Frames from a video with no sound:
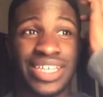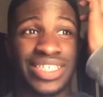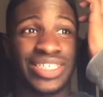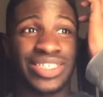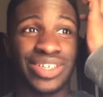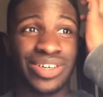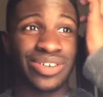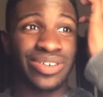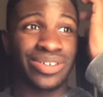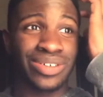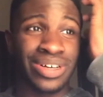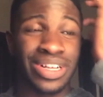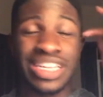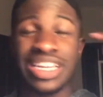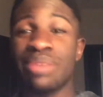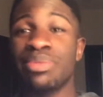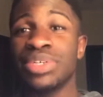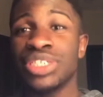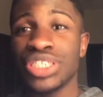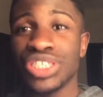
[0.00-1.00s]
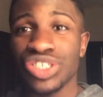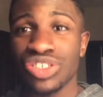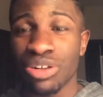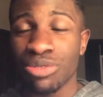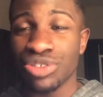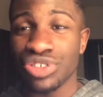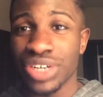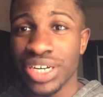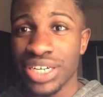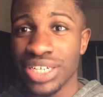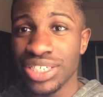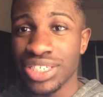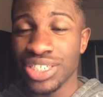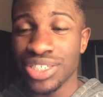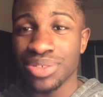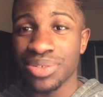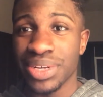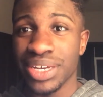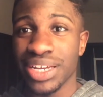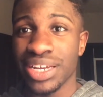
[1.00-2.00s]
So let me just jump straight
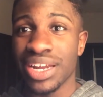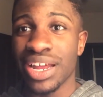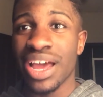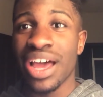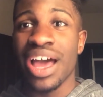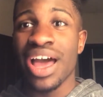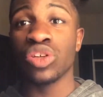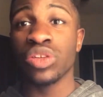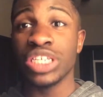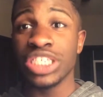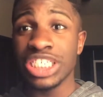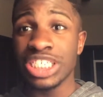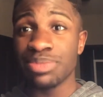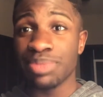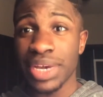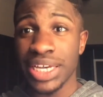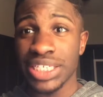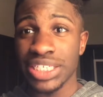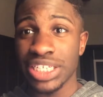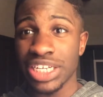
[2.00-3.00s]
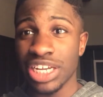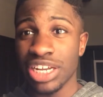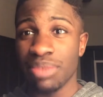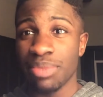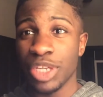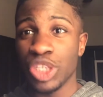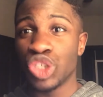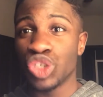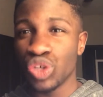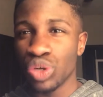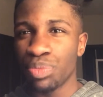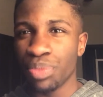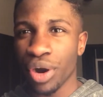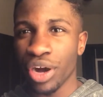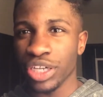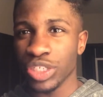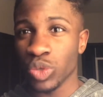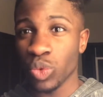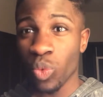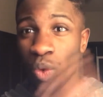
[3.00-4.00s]
into it. So this is basically going to be two
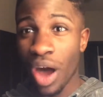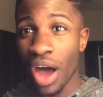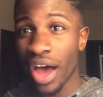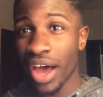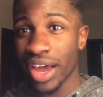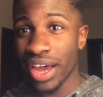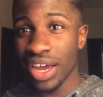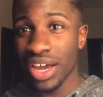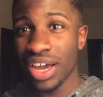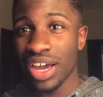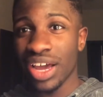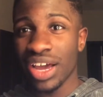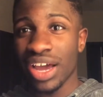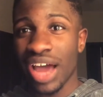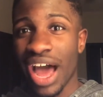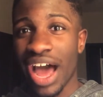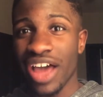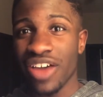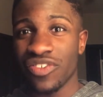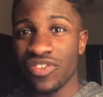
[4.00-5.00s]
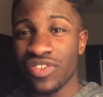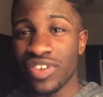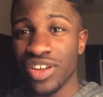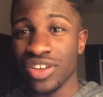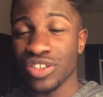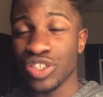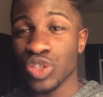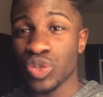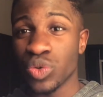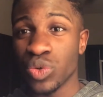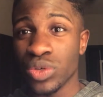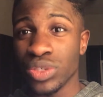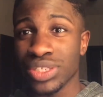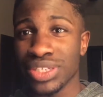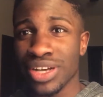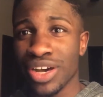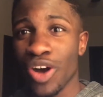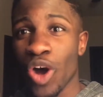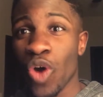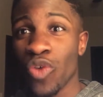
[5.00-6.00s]
parts: why I feel school's
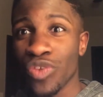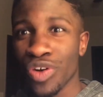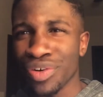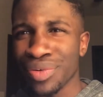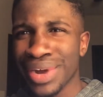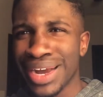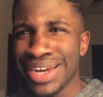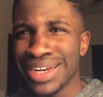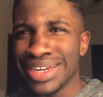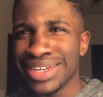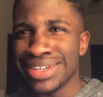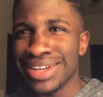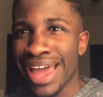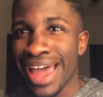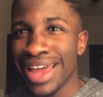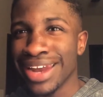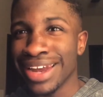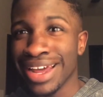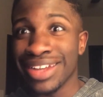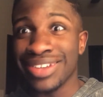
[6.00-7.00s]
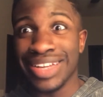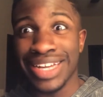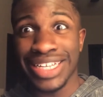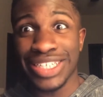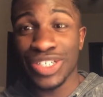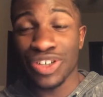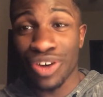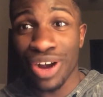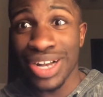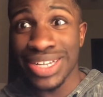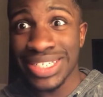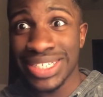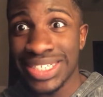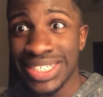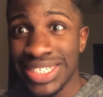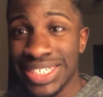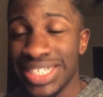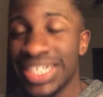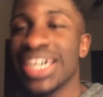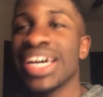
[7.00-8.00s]
overrated and it's
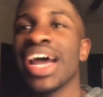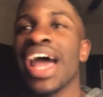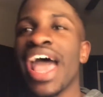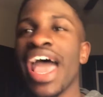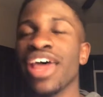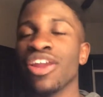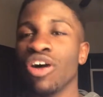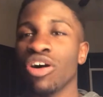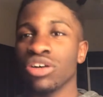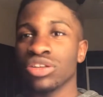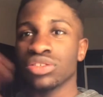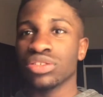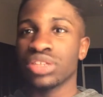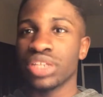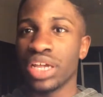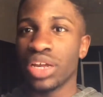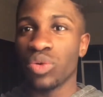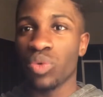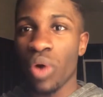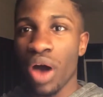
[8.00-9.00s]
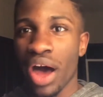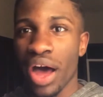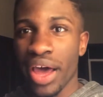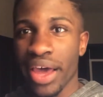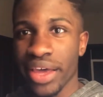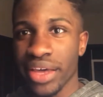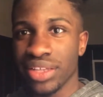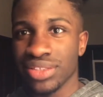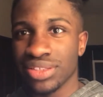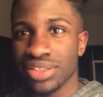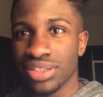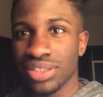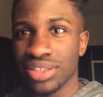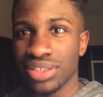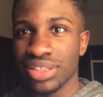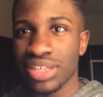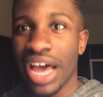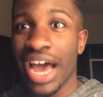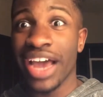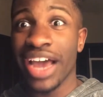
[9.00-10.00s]
crusty, and also then why
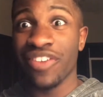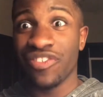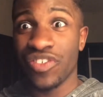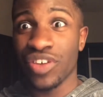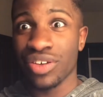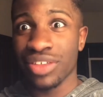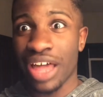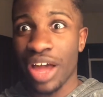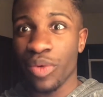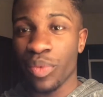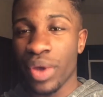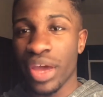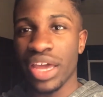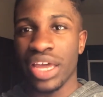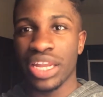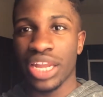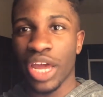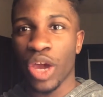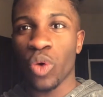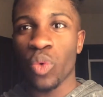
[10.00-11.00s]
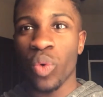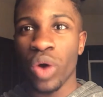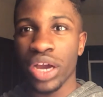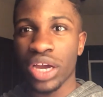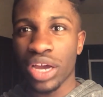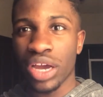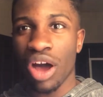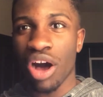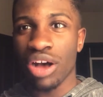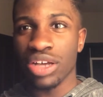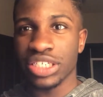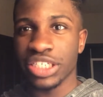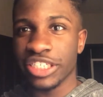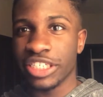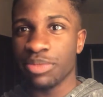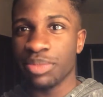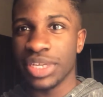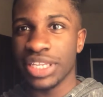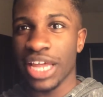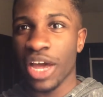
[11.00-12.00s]
I feel that way and like what caused it
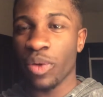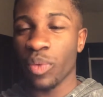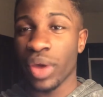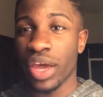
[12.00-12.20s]
to be that